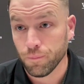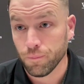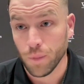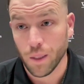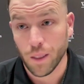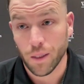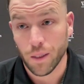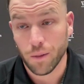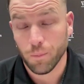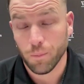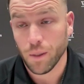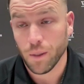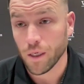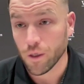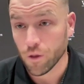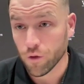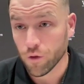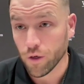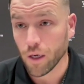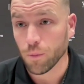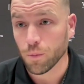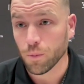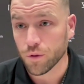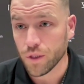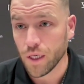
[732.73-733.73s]
an
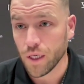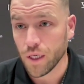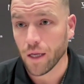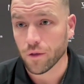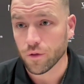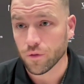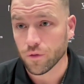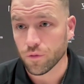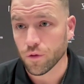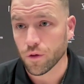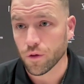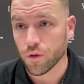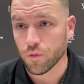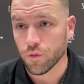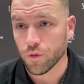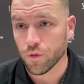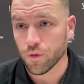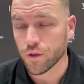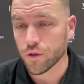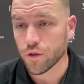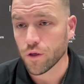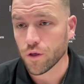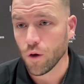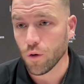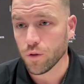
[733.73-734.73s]
incredible challenge for
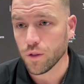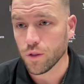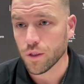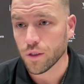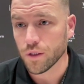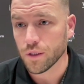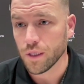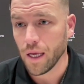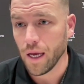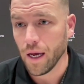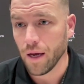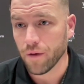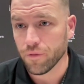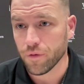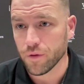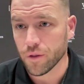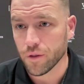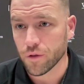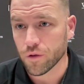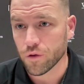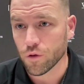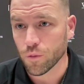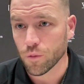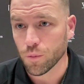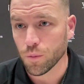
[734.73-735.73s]
this coaching staff and
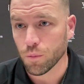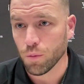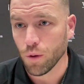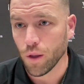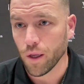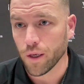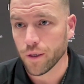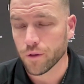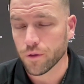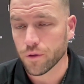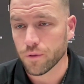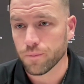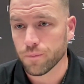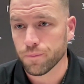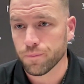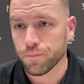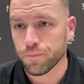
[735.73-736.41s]
this group of players.